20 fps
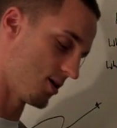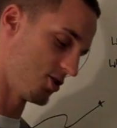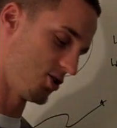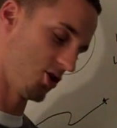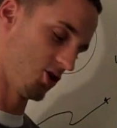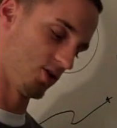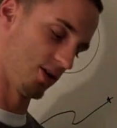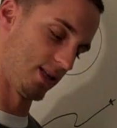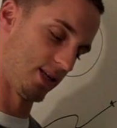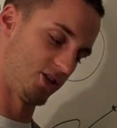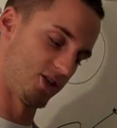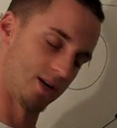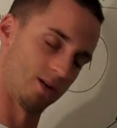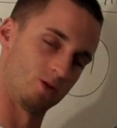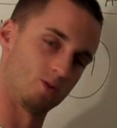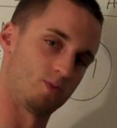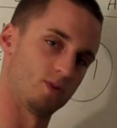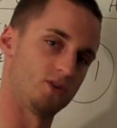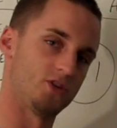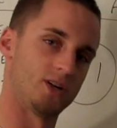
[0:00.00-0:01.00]
is usually the
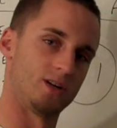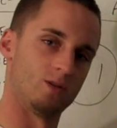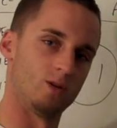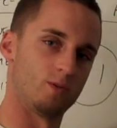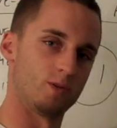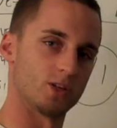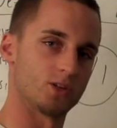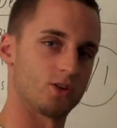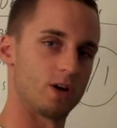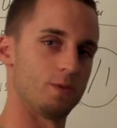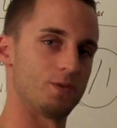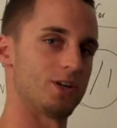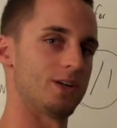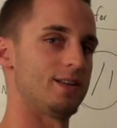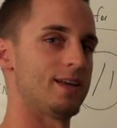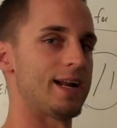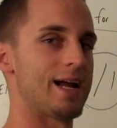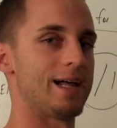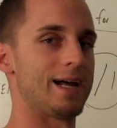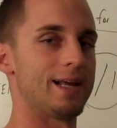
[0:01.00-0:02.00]
general
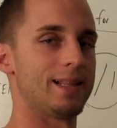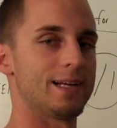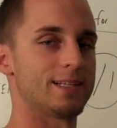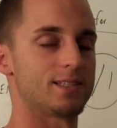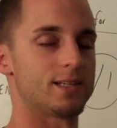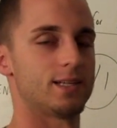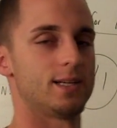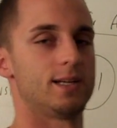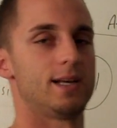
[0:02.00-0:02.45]
prescription that I like